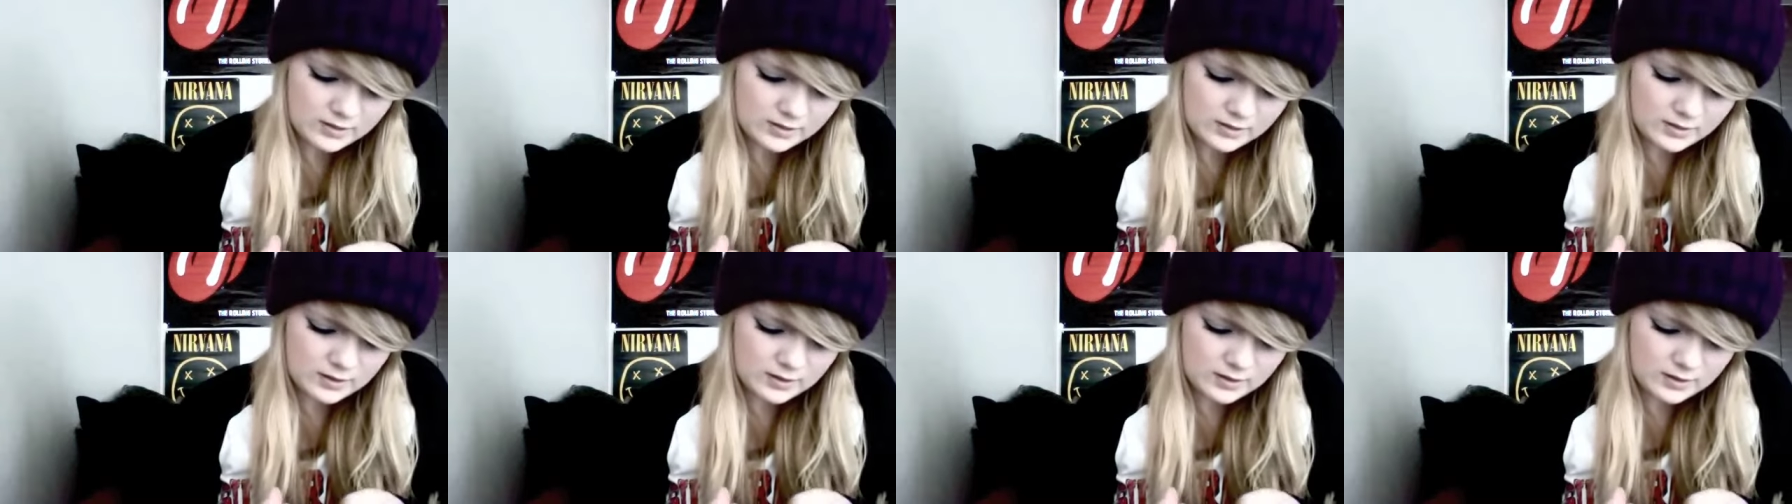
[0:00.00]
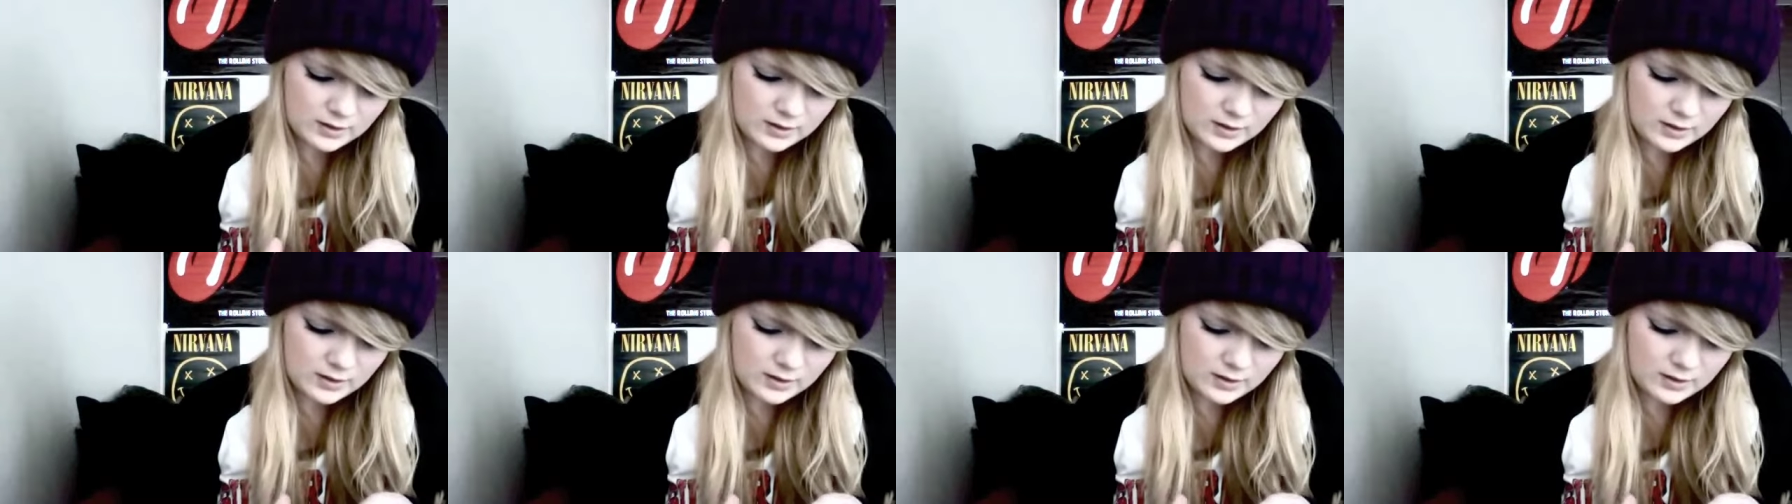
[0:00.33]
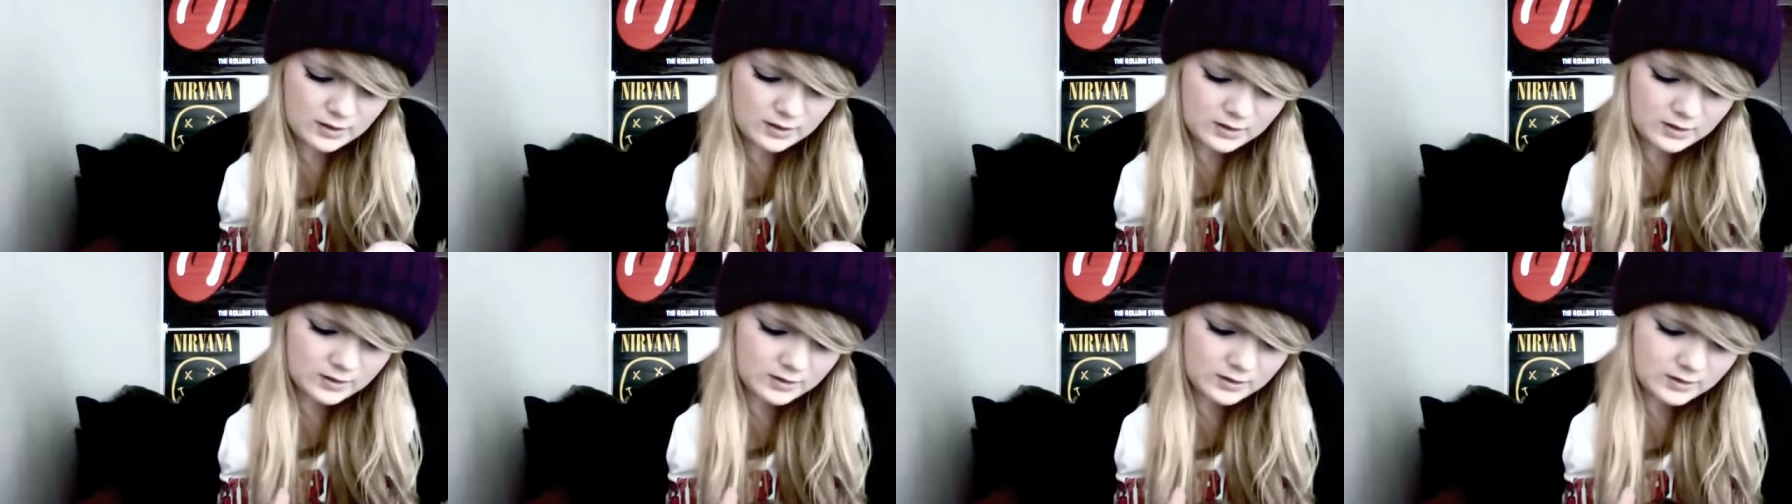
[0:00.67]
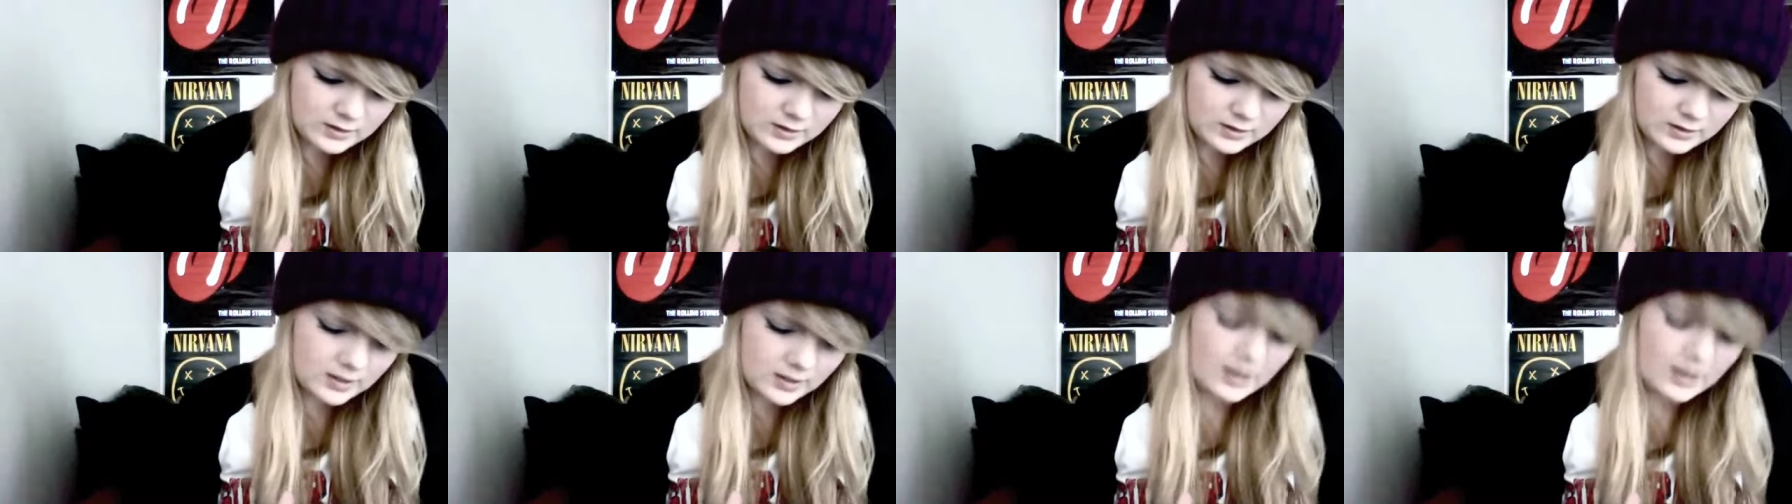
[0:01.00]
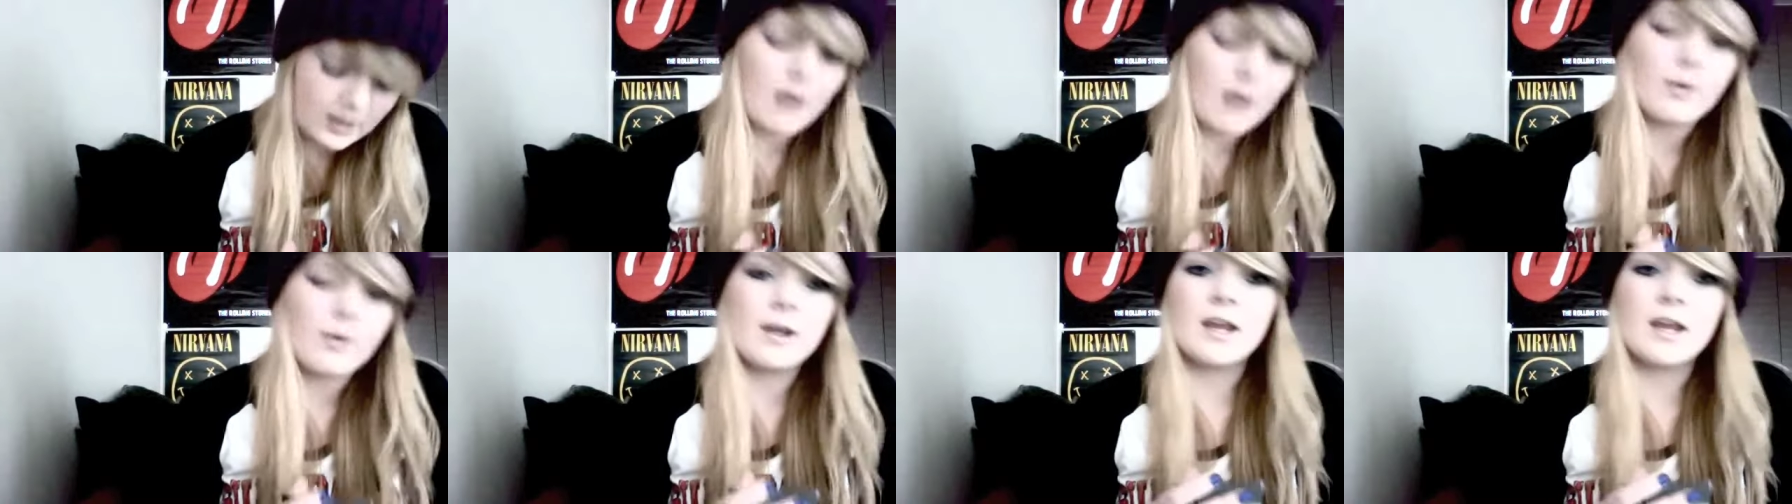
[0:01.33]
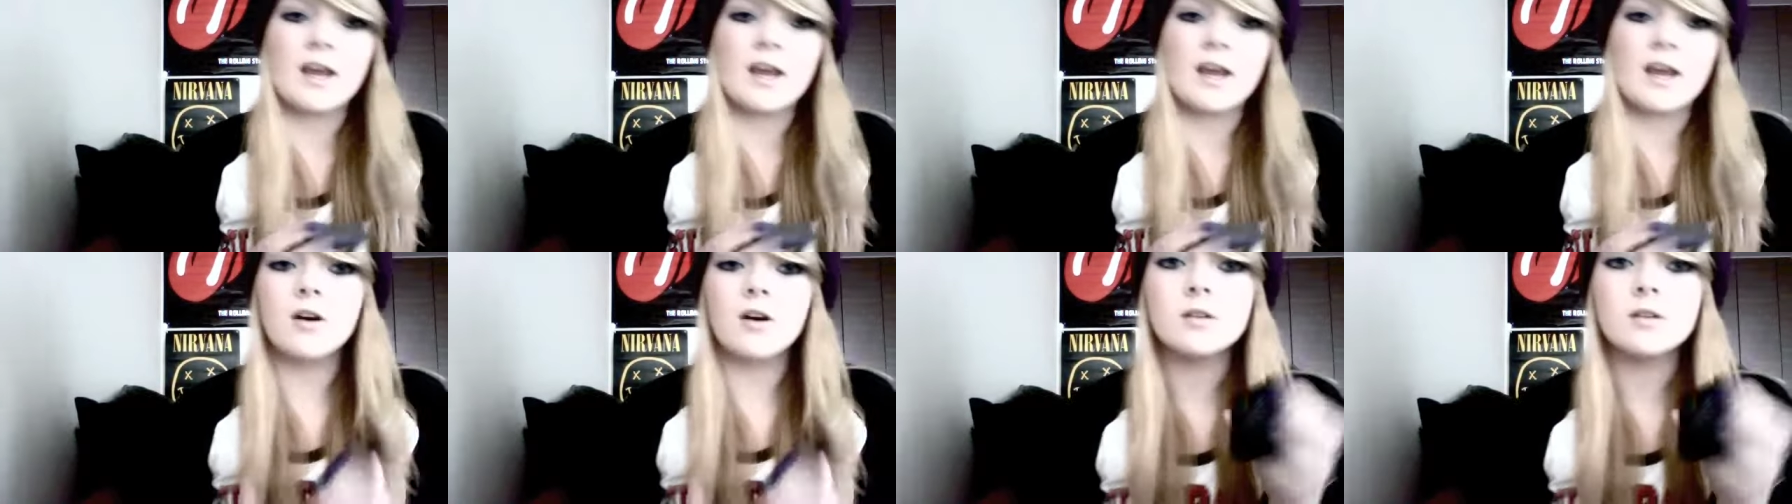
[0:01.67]
and see how I
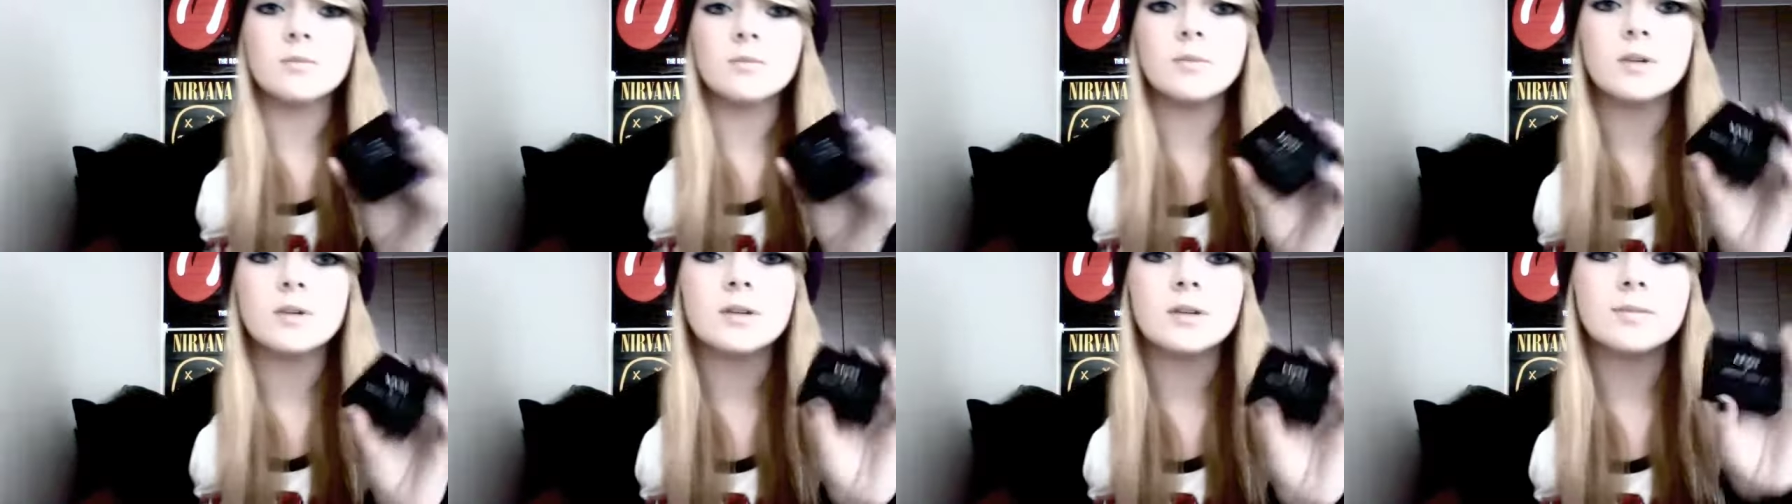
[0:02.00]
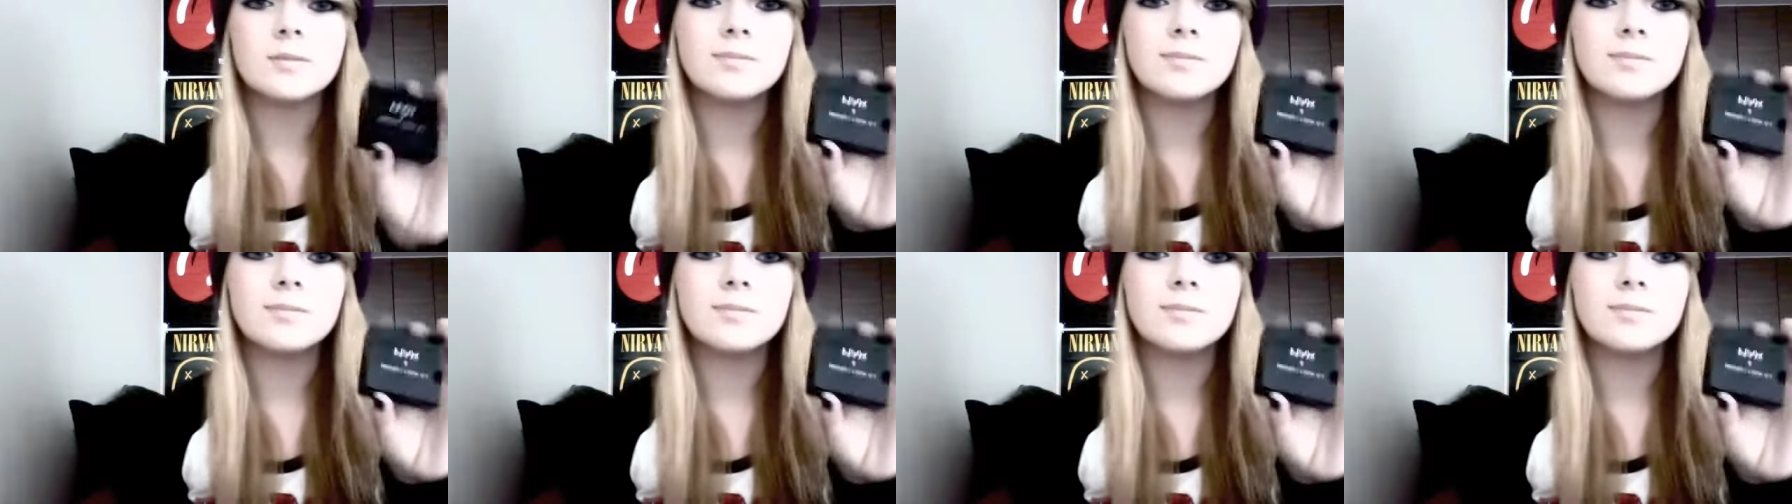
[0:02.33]
get on, but